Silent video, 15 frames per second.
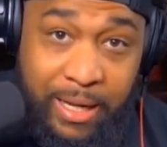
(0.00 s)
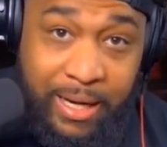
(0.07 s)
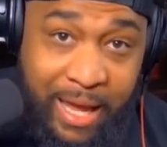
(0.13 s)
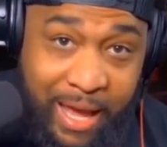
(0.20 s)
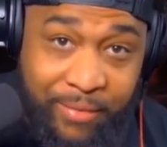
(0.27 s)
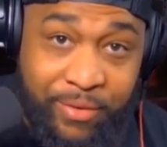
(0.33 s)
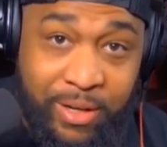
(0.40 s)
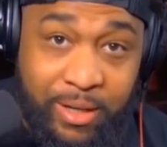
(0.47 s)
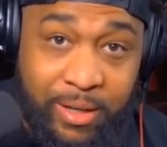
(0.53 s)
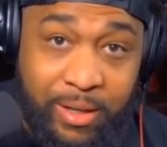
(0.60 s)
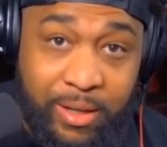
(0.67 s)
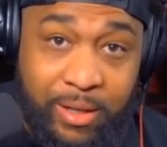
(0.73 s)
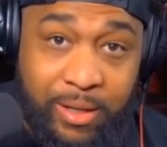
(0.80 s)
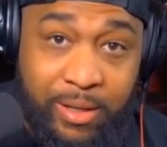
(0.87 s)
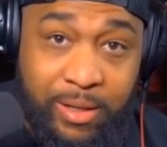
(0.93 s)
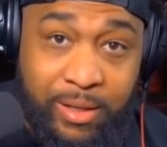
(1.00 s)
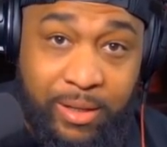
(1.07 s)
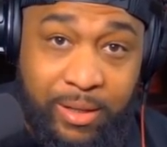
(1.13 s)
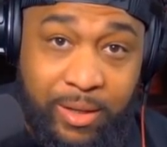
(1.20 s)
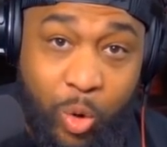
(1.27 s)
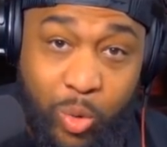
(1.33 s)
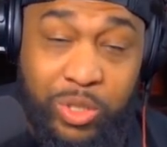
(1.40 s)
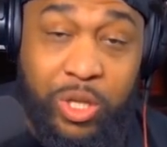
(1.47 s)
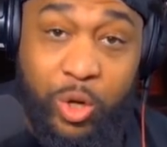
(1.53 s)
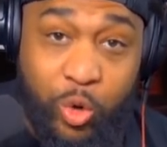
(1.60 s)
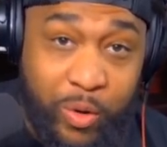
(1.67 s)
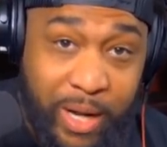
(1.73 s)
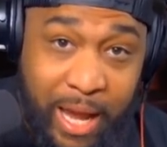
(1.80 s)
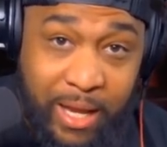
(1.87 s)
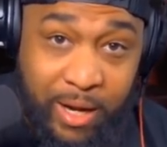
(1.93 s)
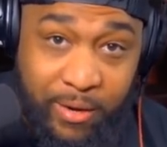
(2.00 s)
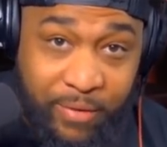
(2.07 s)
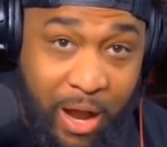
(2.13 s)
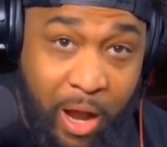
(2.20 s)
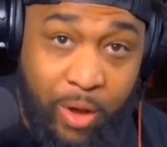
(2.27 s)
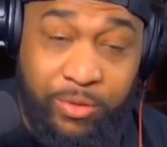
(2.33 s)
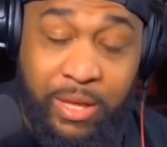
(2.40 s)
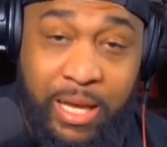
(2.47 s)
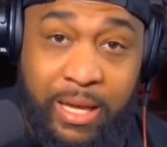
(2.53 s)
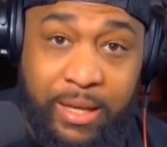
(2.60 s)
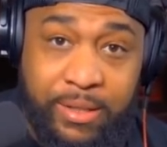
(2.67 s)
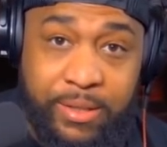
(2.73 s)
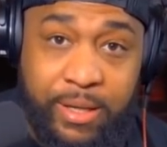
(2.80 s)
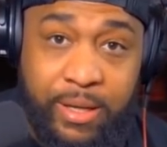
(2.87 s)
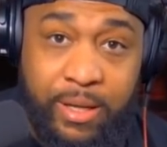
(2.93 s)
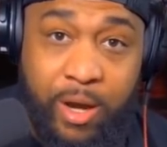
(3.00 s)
in heaven, who is the creator of all things.